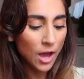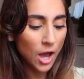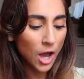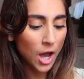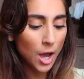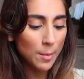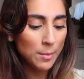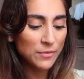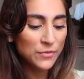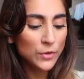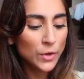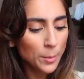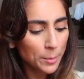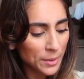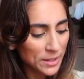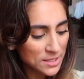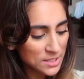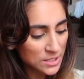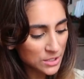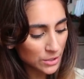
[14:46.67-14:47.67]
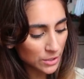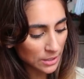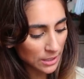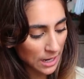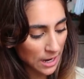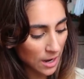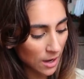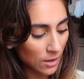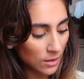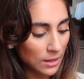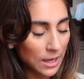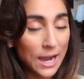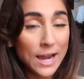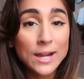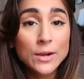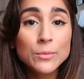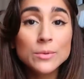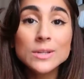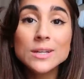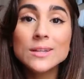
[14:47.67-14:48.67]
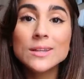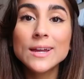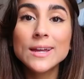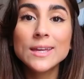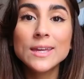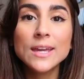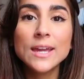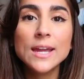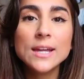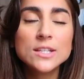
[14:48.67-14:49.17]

Um, if you're a bustier gal, I really like it.